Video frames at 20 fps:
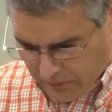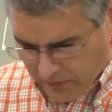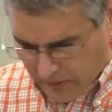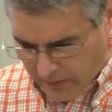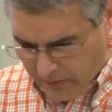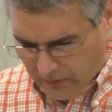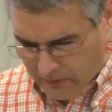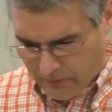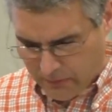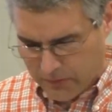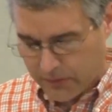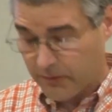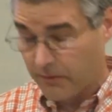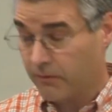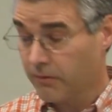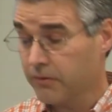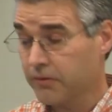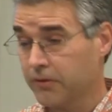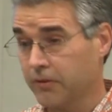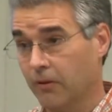years,
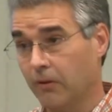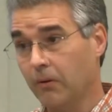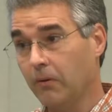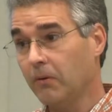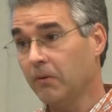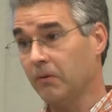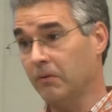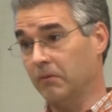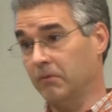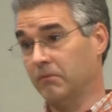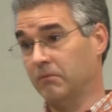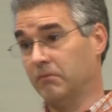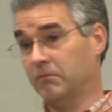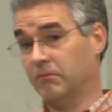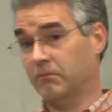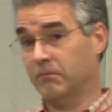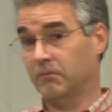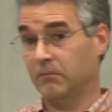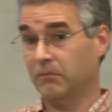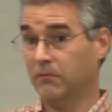your soul
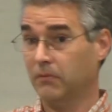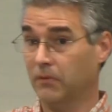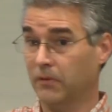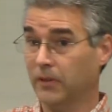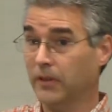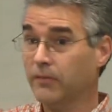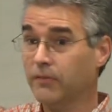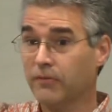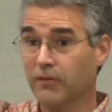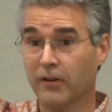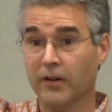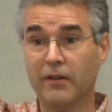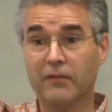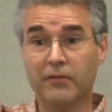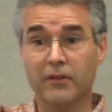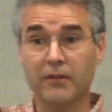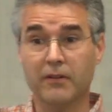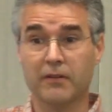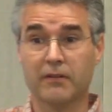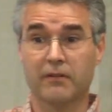live
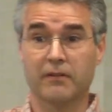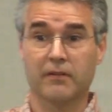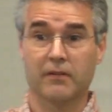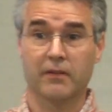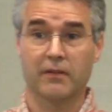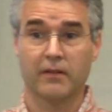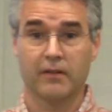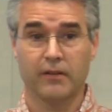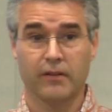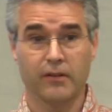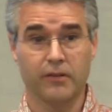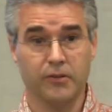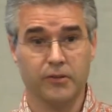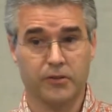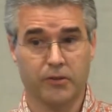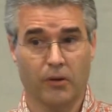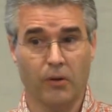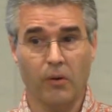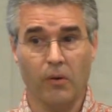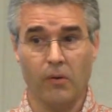forever. Your
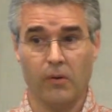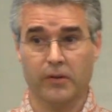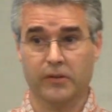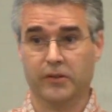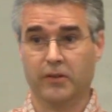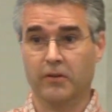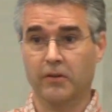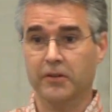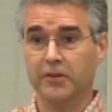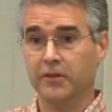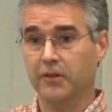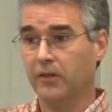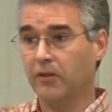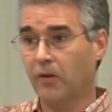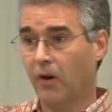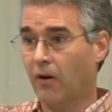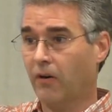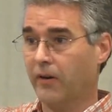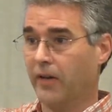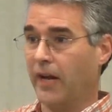soul as a Christian, you
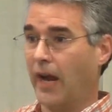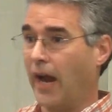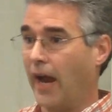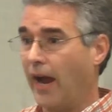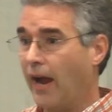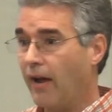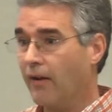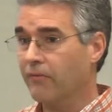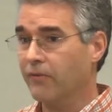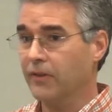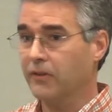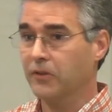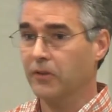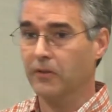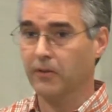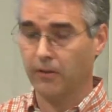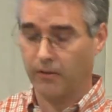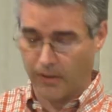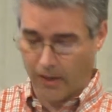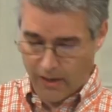already have
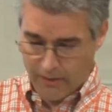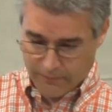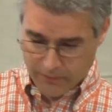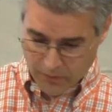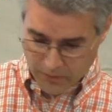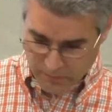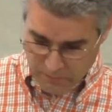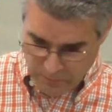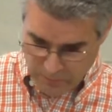eternal life. You already